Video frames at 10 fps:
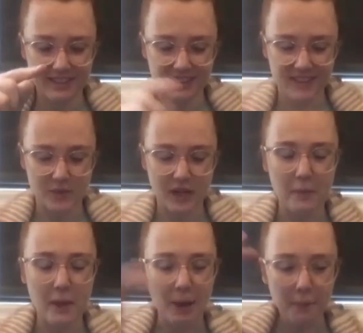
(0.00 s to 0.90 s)
when
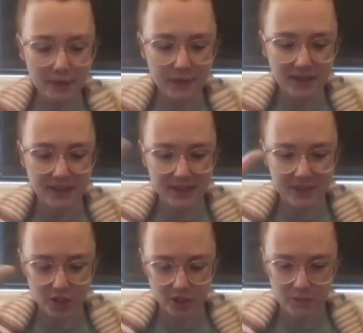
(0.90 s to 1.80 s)
I'm up
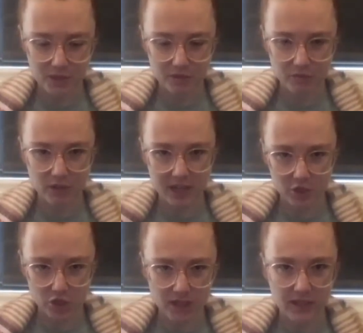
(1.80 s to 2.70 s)
in terms of
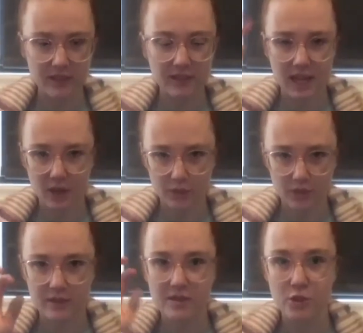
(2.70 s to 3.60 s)
energy,
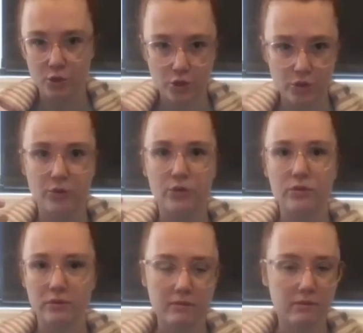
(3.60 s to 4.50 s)
outwards,
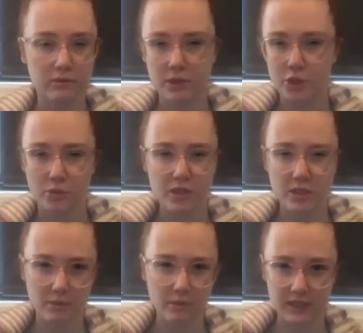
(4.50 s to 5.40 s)
social, which you would
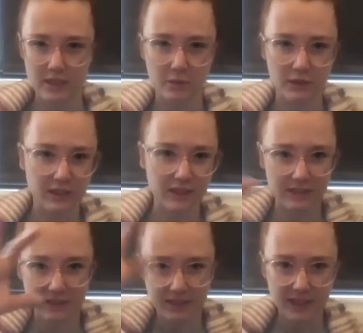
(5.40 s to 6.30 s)

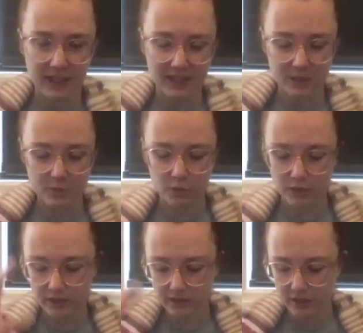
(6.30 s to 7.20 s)
typically, I guess, put
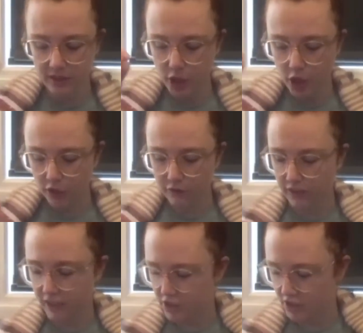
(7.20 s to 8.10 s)
with
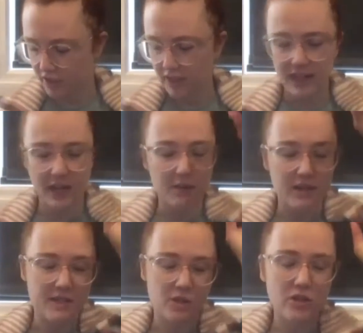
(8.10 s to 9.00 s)
ovulation. And
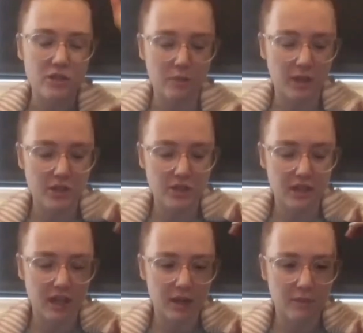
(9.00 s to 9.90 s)
it's not so much that
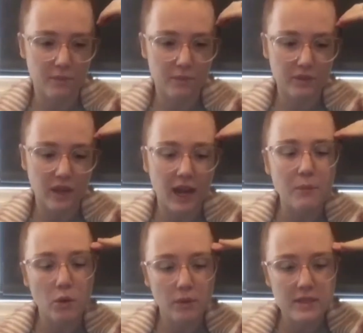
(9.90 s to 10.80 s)
I'm
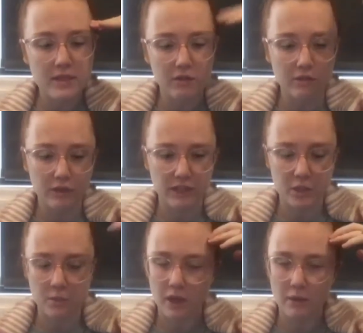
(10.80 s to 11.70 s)
always
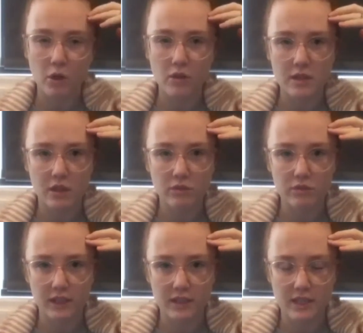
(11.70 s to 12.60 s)
self-reflecting, but I'm not
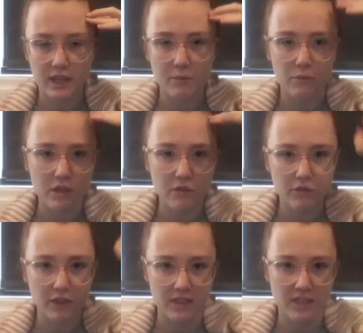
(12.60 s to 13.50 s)
self-reflecting. I'm
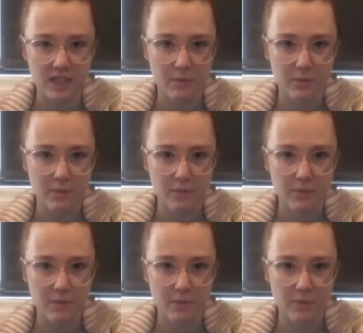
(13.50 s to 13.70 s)
self-reflecting to keep